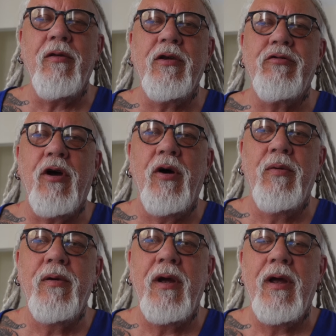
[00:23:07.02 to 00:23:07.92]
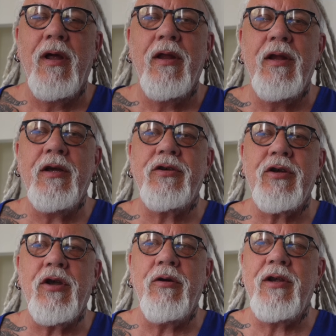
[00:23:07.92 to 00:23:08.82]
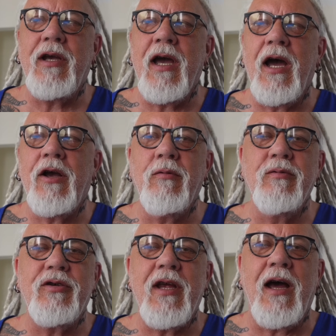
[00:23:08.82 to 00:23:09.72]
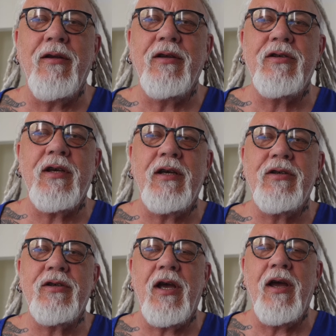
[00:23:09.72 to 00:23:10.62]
the drone, the security guy comes down and says